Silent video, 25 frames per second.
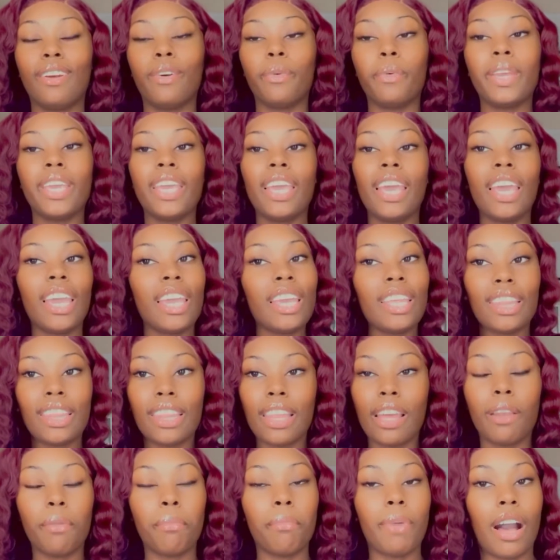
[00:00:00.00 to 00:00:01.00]
We hate
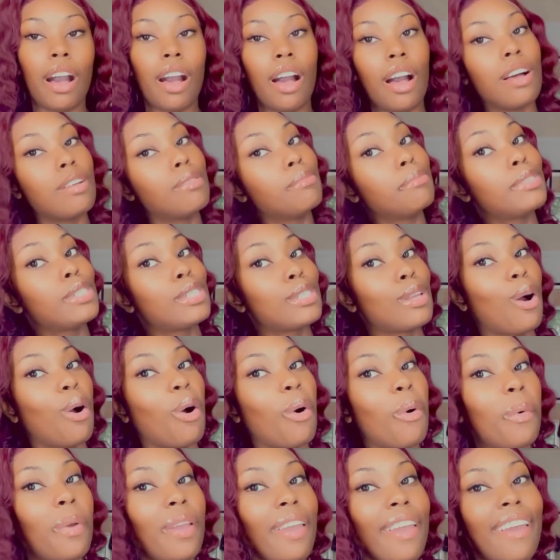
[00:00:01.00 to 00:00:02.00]
thin bobs.
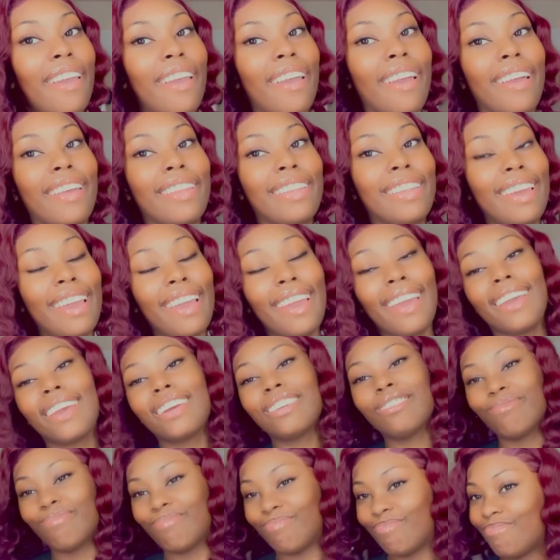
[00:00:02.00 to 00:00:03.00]
So yeah, they
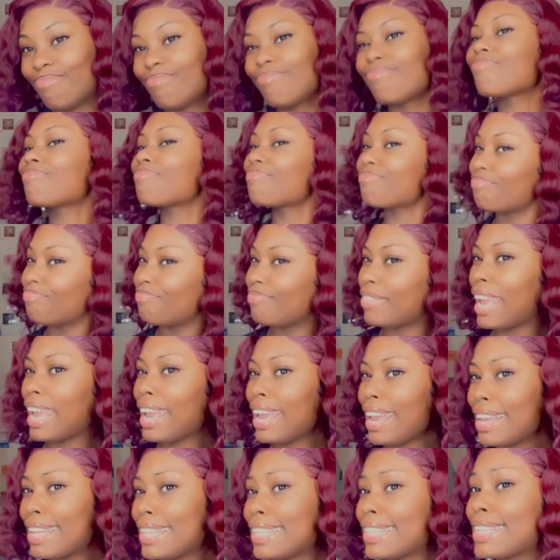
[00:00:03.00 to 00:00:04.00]

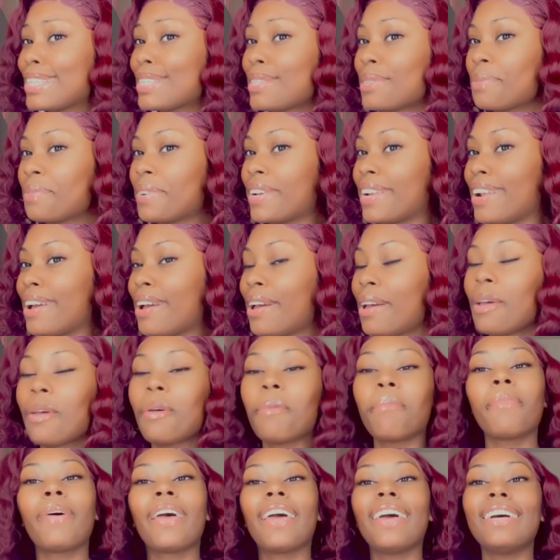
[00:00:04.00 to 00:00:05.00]
ate this one
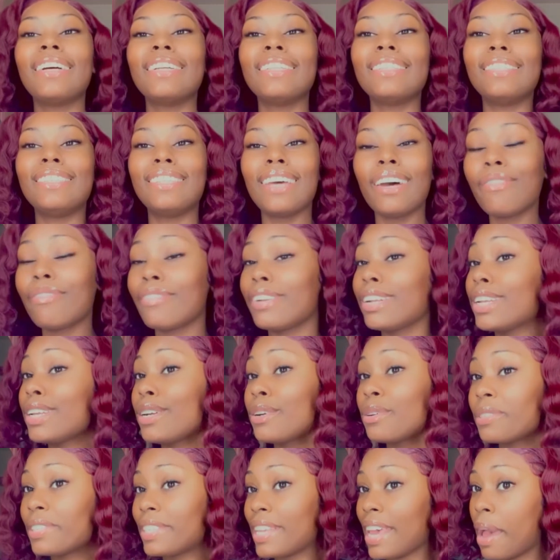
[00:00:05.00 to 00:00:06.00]
up. Definitely
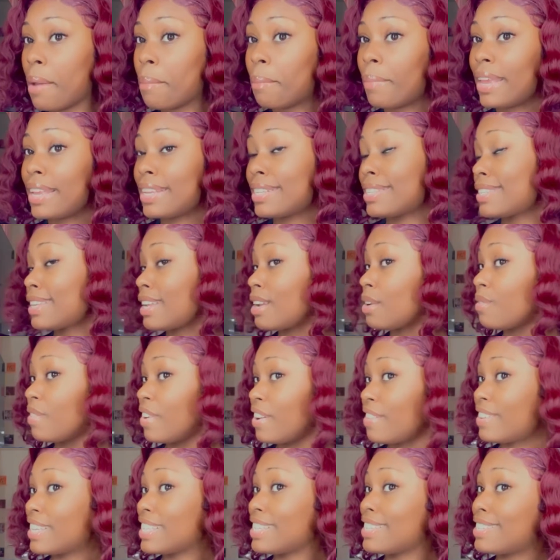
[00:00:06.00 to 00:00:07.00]
go tap in, tell them
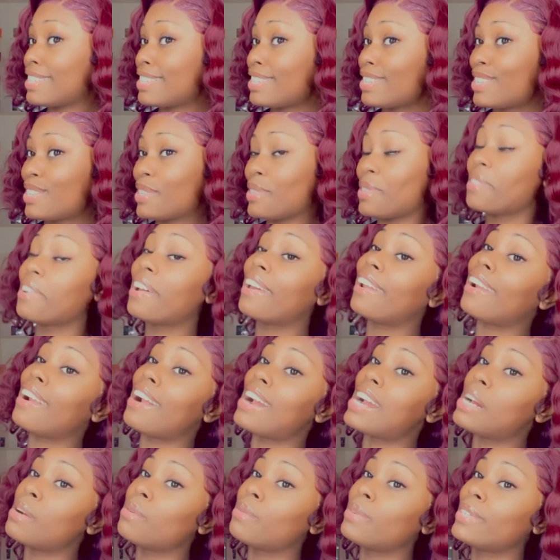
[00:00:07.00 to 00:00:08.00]
Raven sent you, and
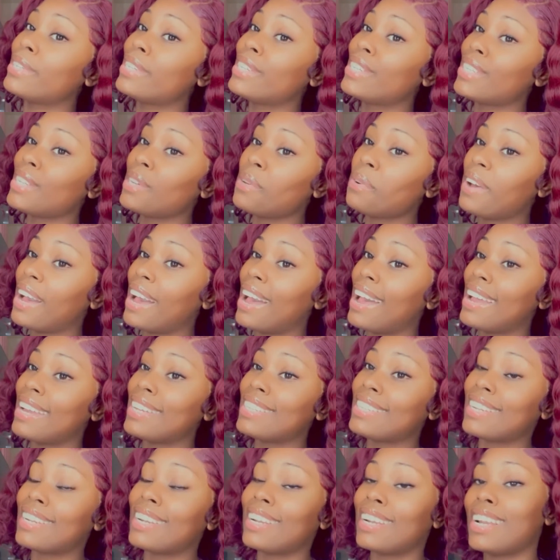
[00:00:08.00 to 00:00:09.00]
I will see you
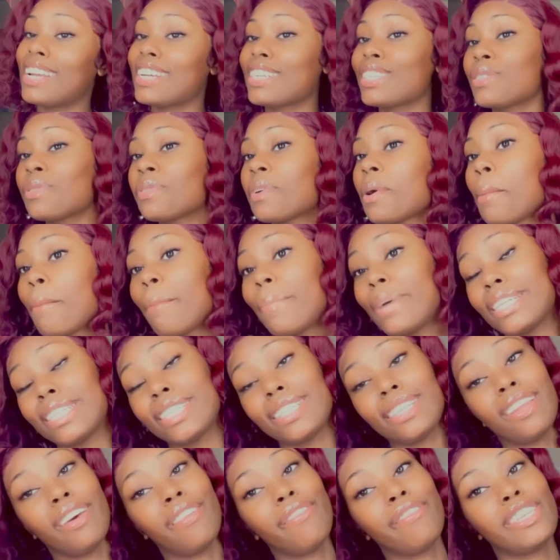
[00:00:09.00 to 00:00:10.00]
guys in the next one.
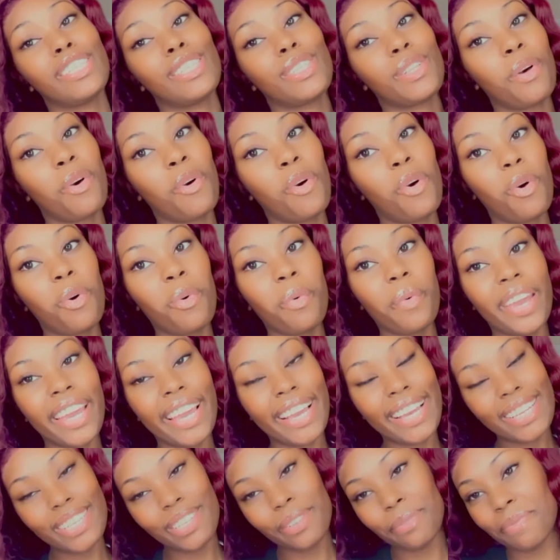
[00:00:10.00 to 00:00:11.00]
Much love as
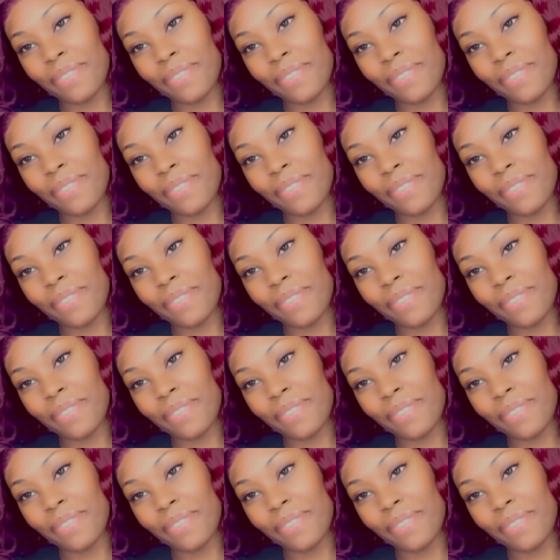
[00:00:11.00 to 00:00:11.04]
always.